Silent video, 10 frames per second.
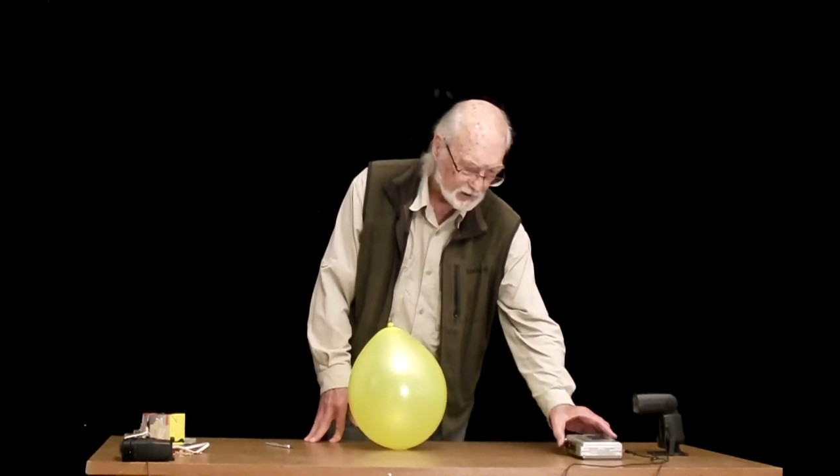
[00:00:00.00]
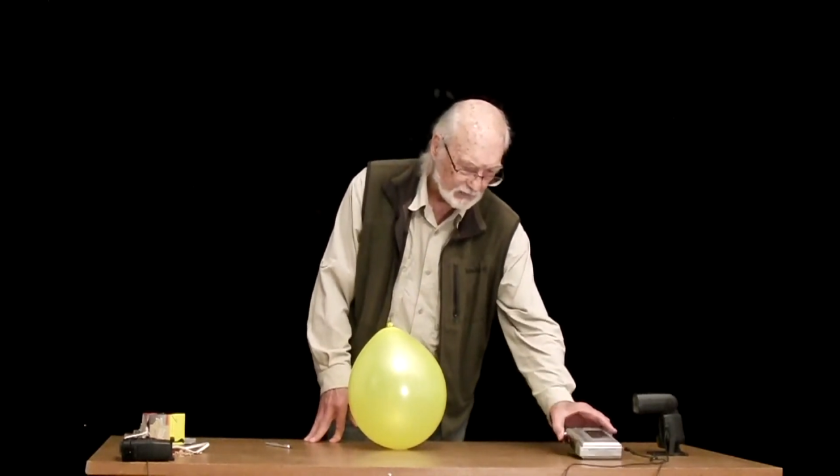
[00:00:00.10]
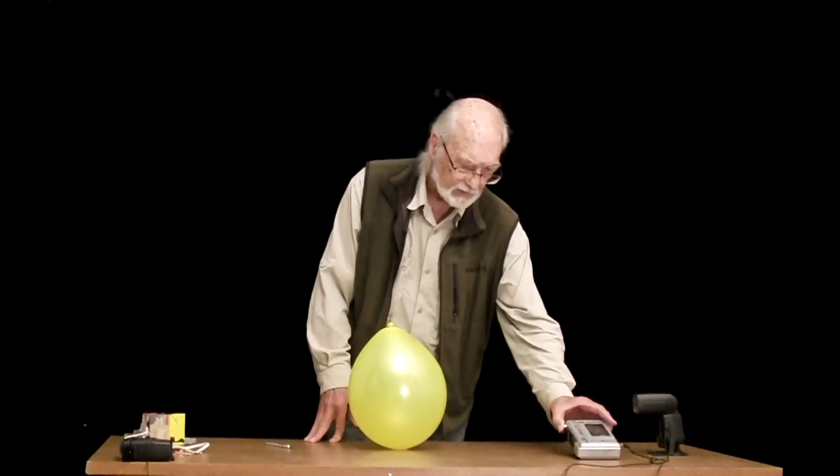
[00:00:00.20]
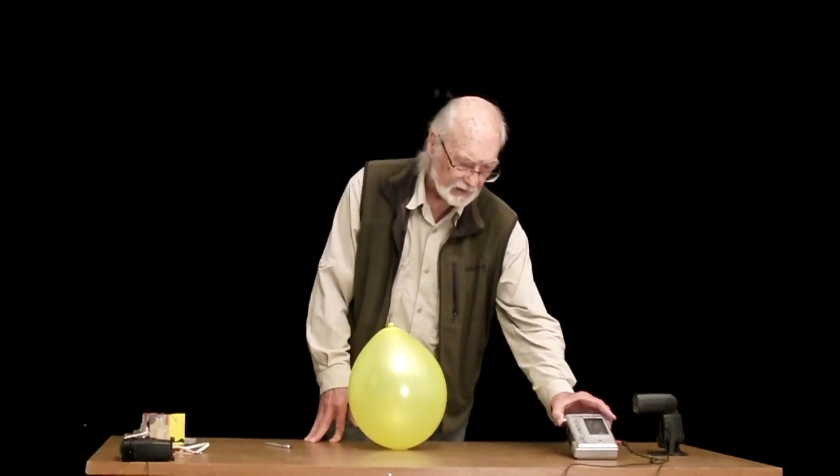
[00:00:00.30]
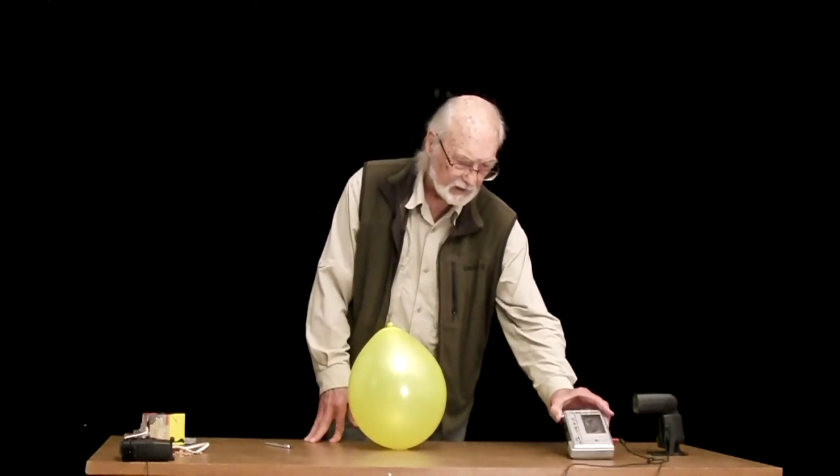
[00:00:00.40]

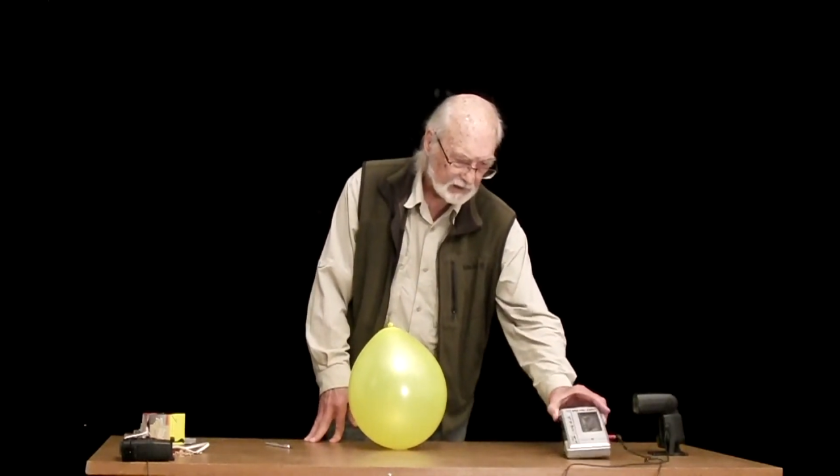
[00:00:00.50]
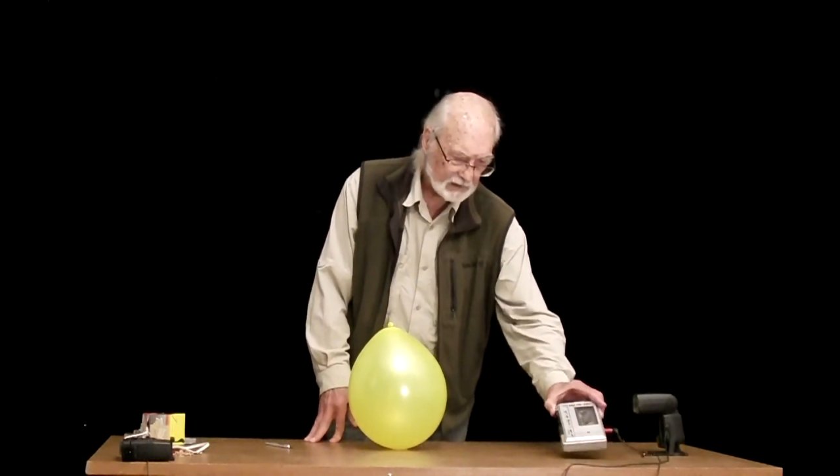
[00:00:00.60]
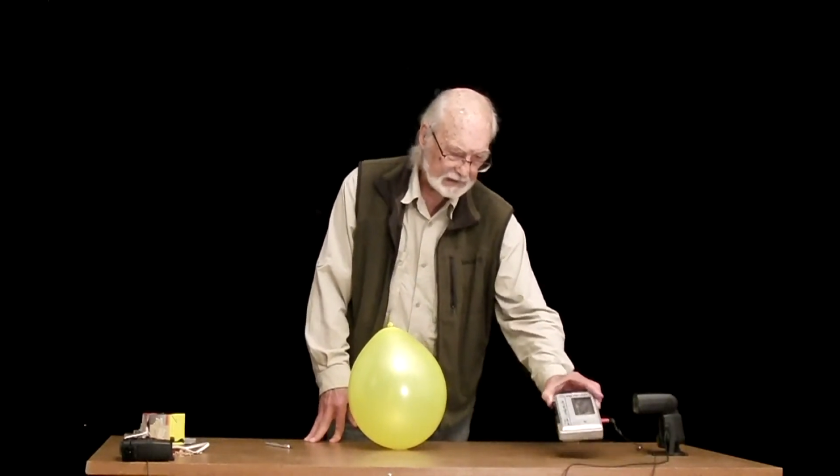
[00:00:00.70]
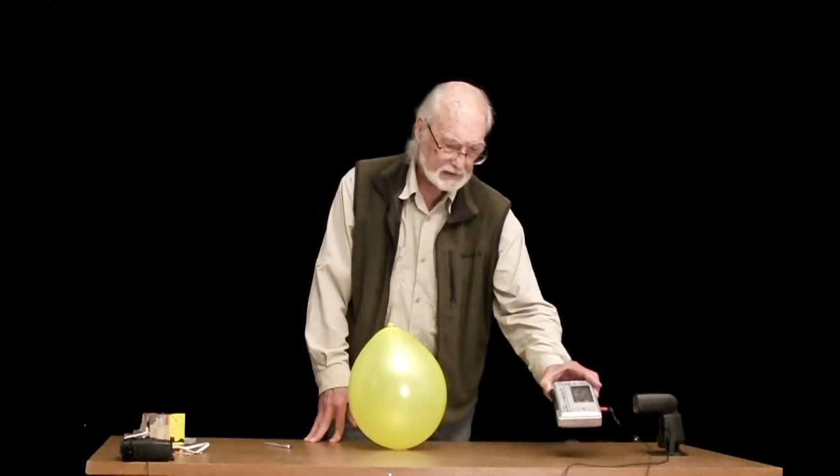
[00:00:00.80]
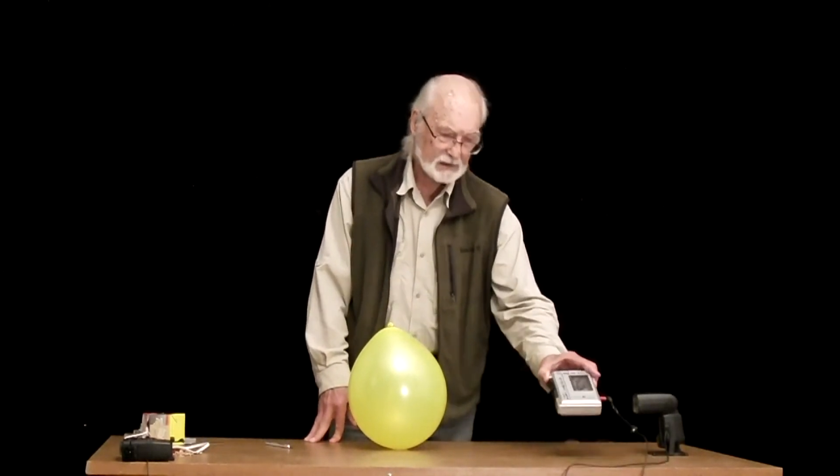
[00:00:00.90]
of a
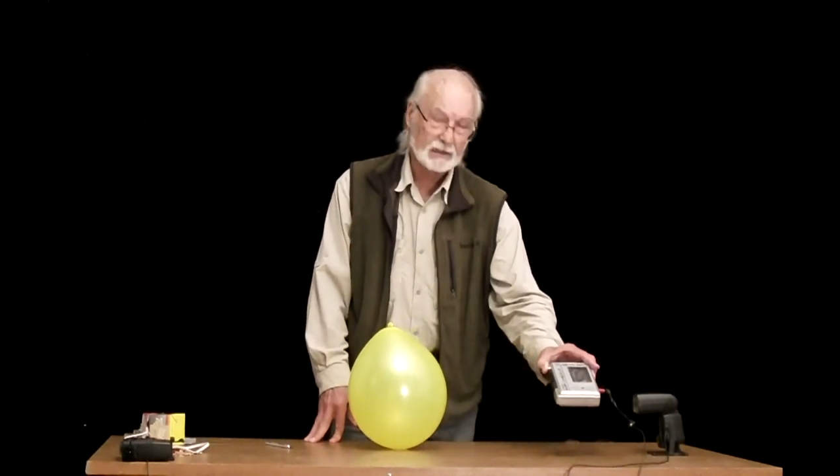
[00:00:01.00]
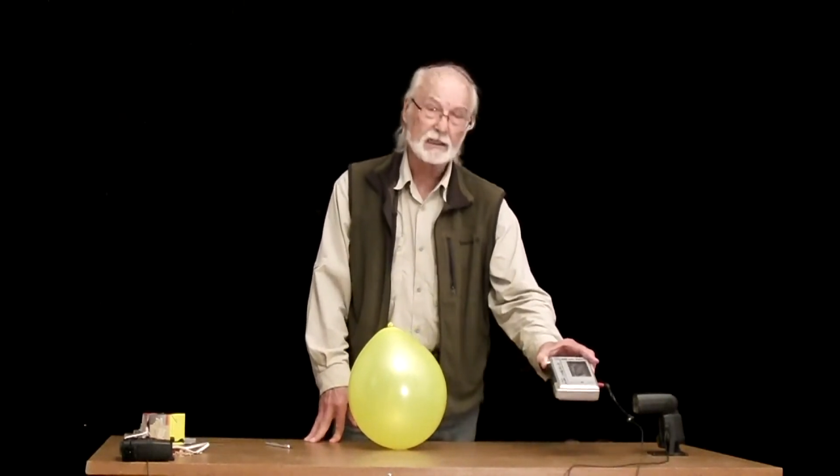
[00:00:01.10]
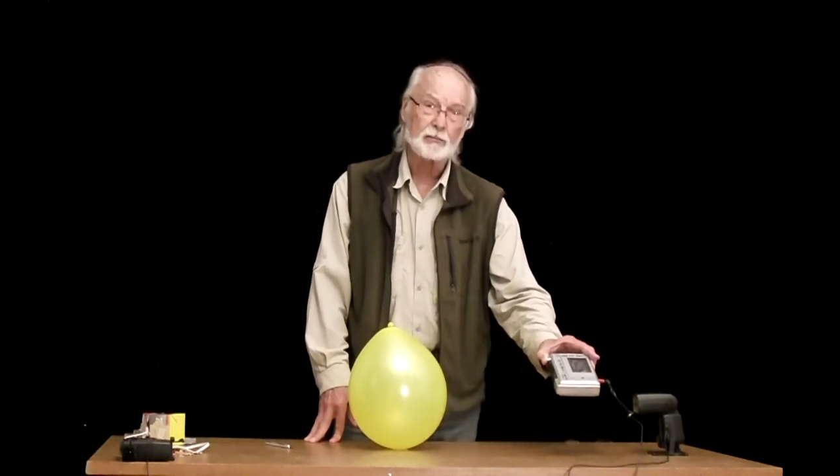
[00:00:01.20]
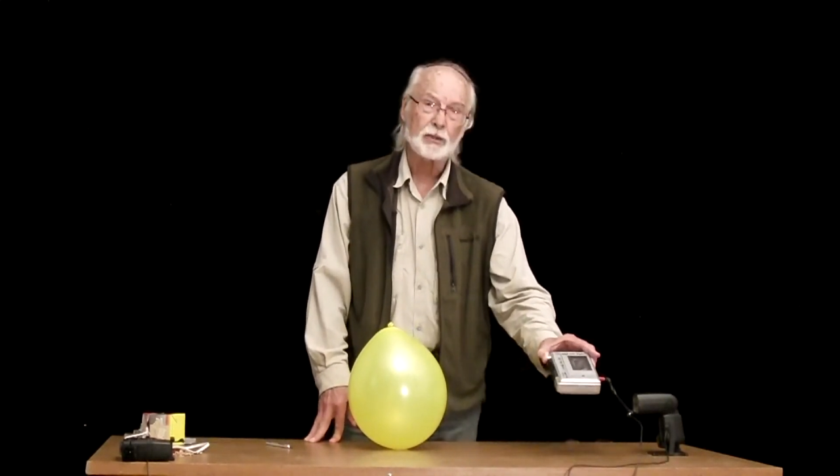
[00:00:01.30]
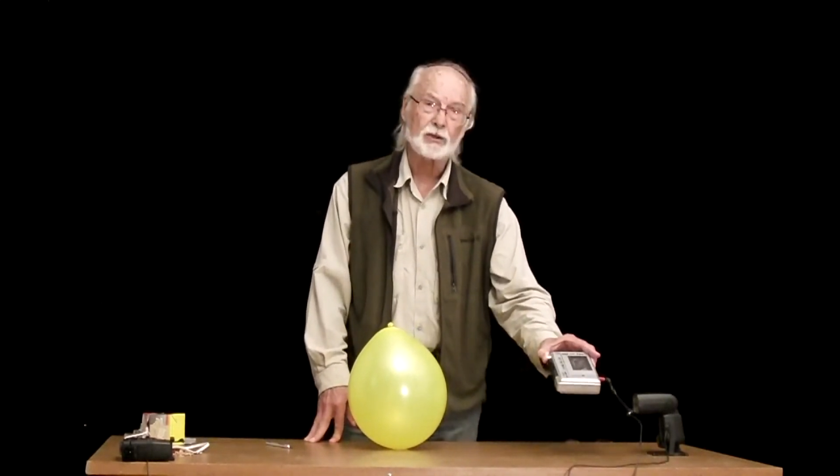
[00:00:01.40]
cassette
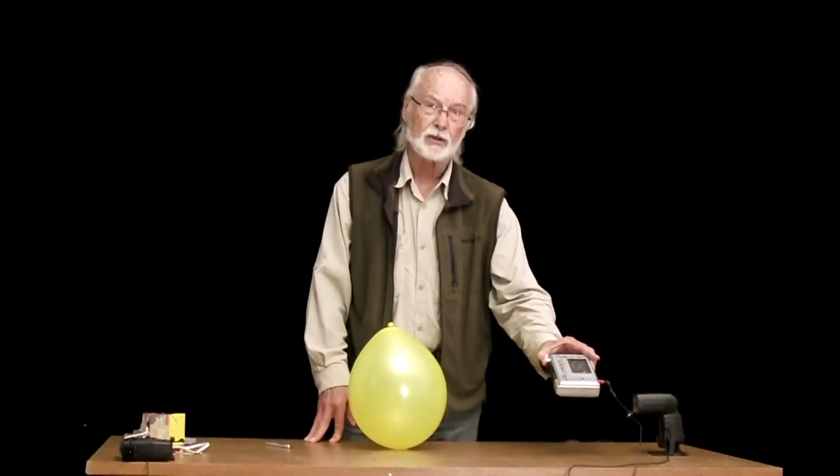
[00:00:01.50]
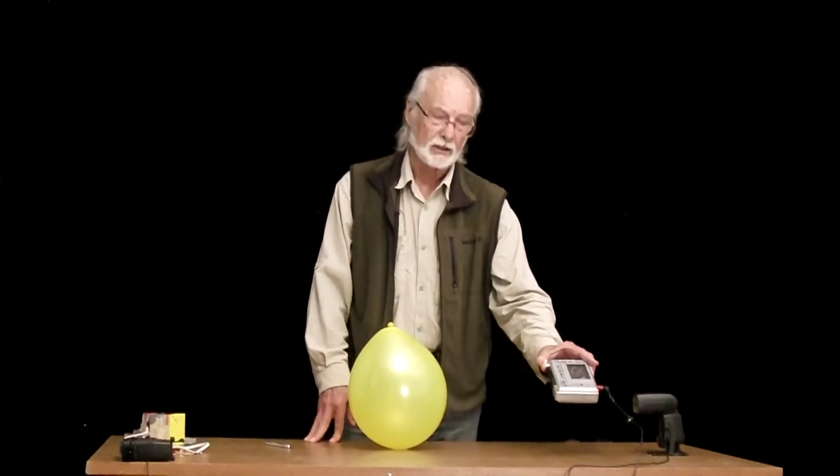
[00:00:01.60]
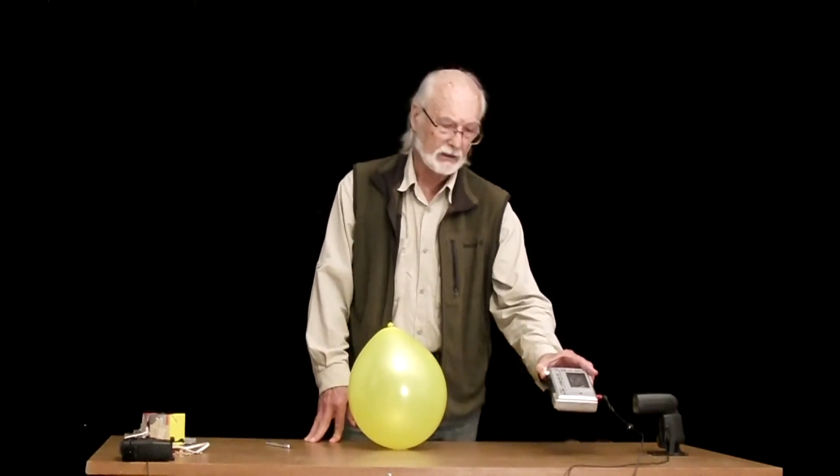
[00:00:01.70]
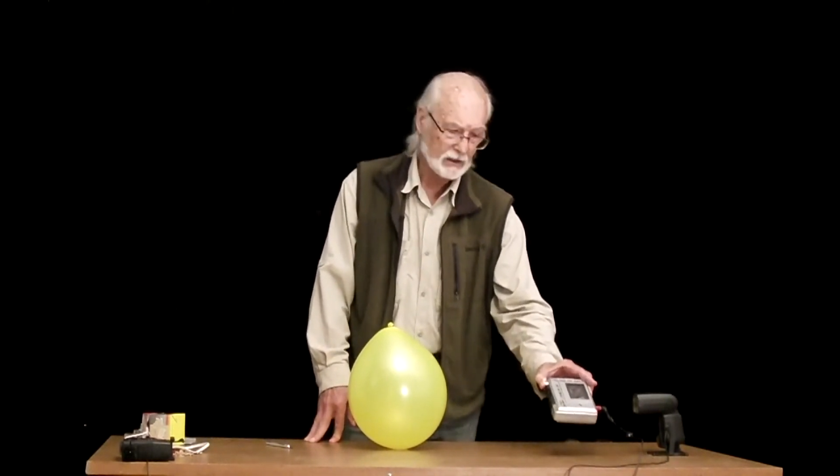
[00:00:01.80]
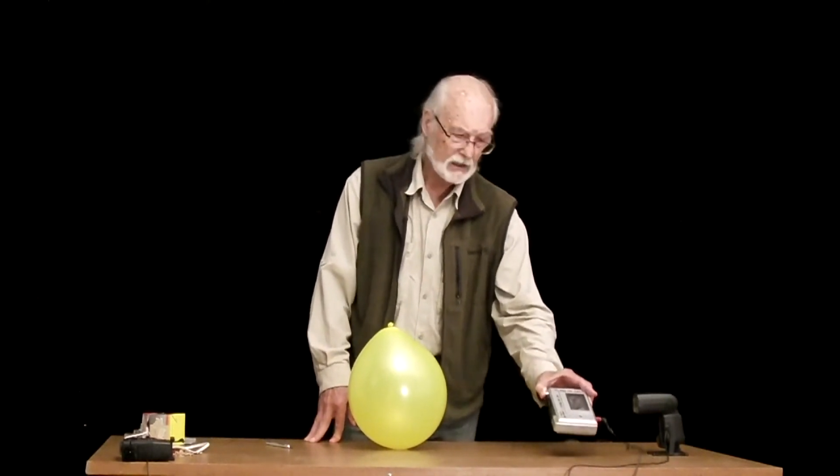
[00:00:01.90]
tape recorder.